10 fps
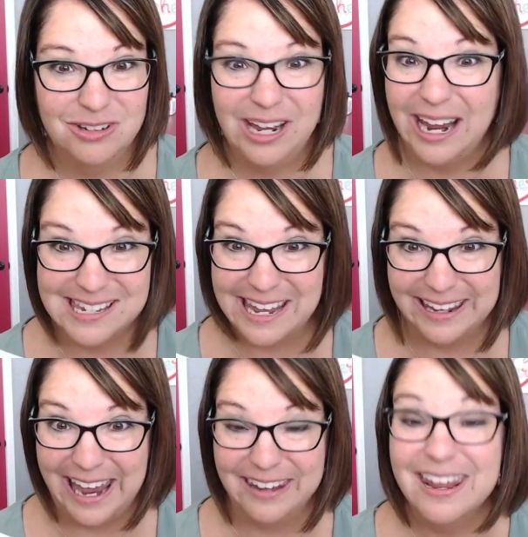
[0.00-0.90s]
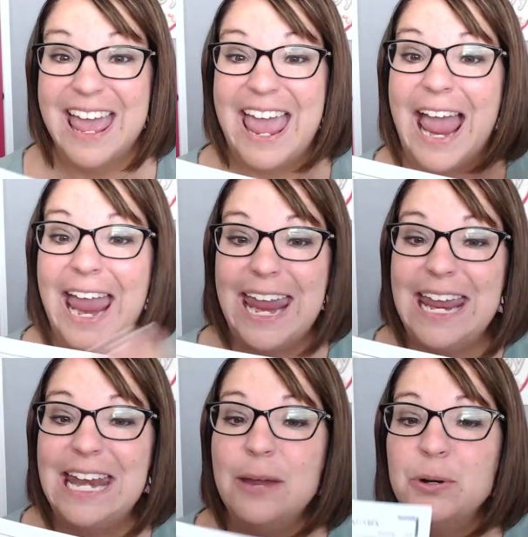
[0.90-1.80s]
I gotta say that again.
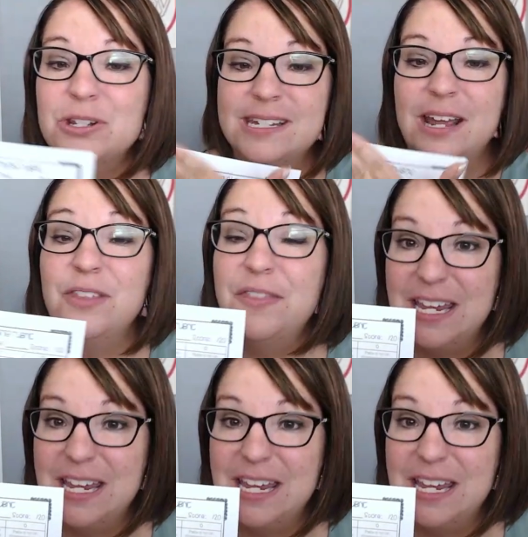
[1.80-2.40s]
eighty percent of the